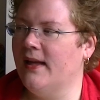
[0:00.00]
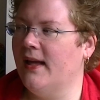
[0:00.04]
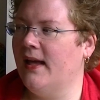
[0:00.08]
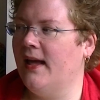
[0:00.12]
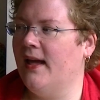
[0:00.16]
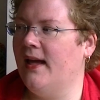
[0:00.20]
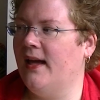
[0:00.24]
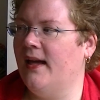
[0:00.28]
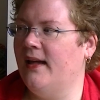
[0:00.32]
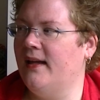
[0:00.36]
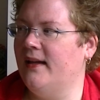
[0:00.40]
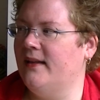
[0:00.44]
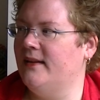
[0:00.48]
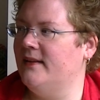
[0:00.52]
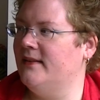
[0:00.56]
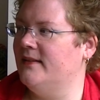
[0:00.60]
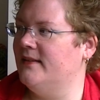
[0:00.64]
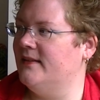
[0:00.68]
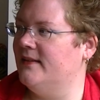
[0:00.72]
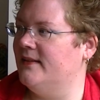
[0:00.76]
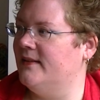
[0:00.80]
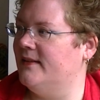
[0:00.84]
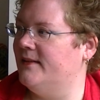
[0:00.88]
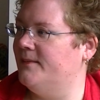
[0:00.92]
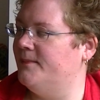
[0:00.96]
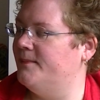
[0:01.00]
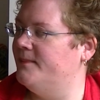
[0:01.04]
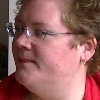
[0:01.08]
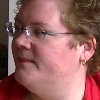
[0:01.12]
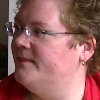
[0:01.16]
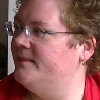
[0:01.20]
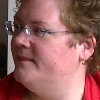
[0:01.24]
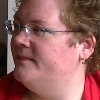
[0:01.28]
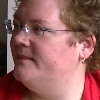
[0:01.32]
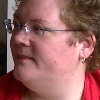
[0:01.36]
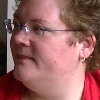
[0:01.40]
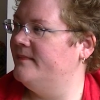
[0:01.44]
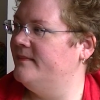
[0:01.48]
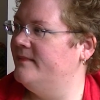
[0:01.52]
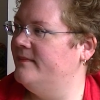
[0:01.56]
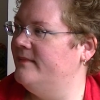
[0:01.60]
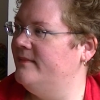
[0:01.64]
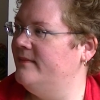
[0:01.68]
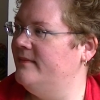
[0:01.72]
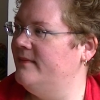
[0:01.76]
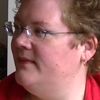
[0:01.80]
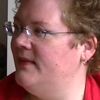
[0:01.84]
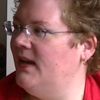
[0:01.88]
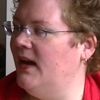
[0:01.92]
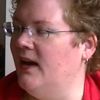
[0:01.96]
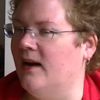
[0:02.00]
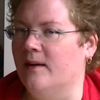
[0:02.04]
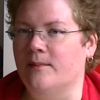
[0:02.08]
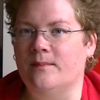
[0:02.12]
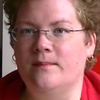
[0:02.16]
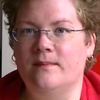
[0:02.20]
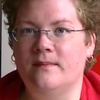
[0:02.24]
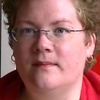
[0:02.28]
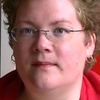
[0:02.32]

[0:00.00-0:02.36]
And um, yeah.